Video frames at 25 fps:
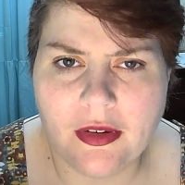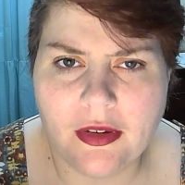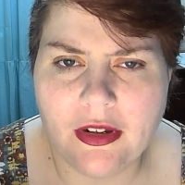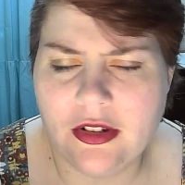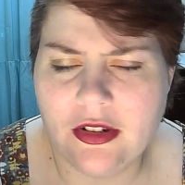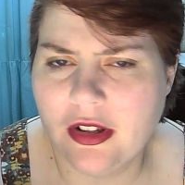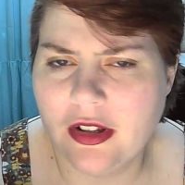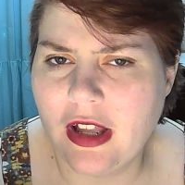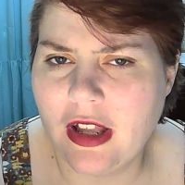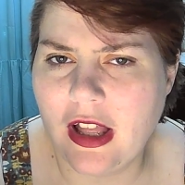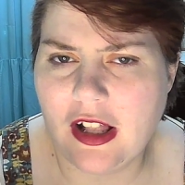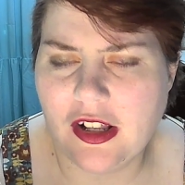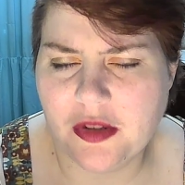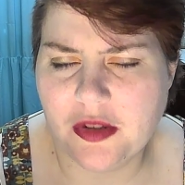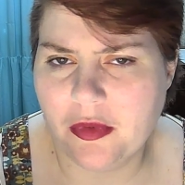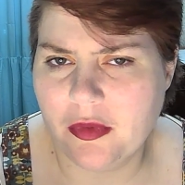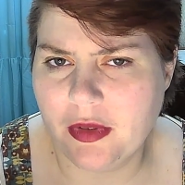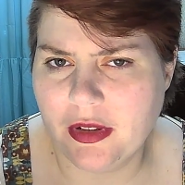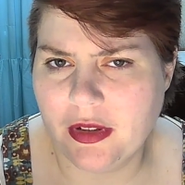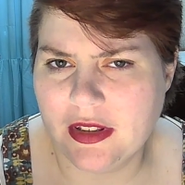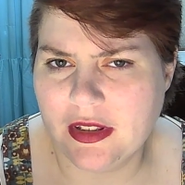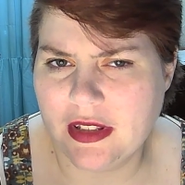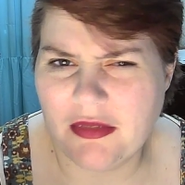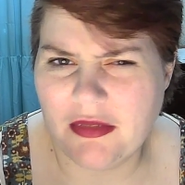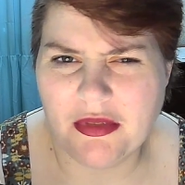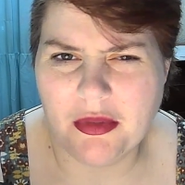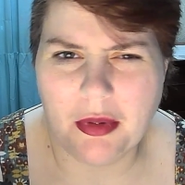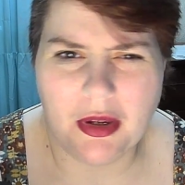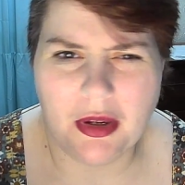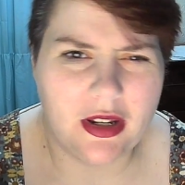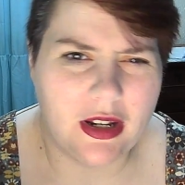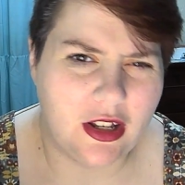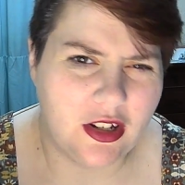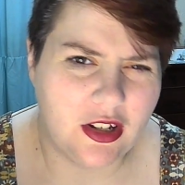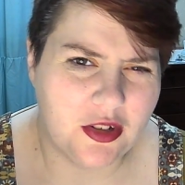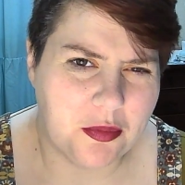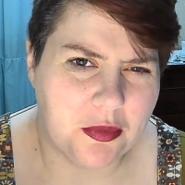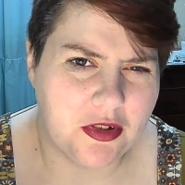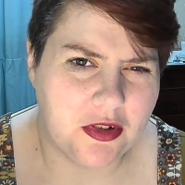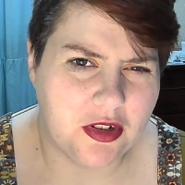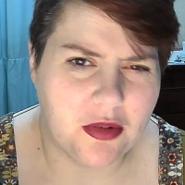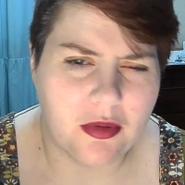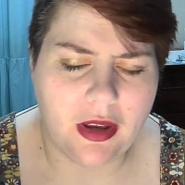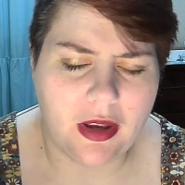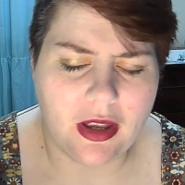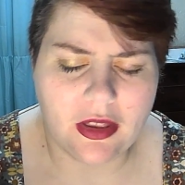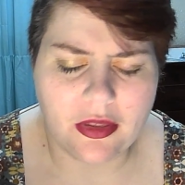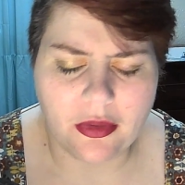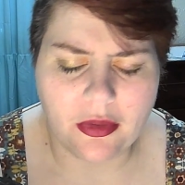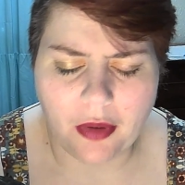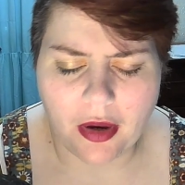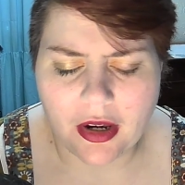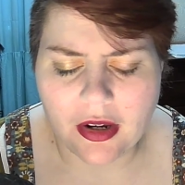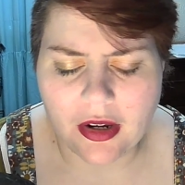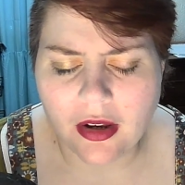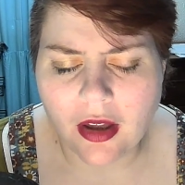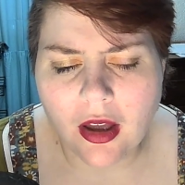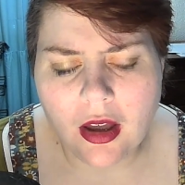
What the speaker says: I took Algebra 1 in 7th grade, Algebra 2 in 8th grade.